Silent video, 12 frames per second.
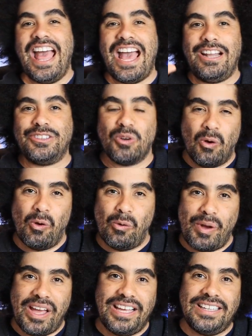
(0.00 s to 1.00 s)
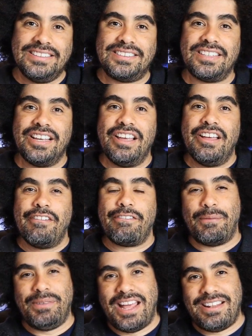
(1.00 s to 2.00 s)
And it's always
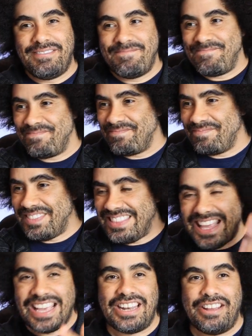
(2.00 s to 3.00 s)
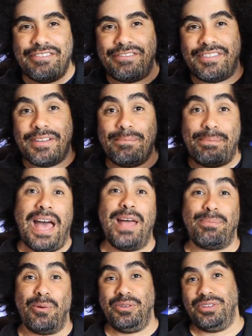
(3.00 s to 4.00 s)
from that negative,
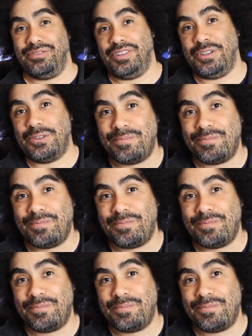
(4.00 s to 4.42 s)
bad point of view.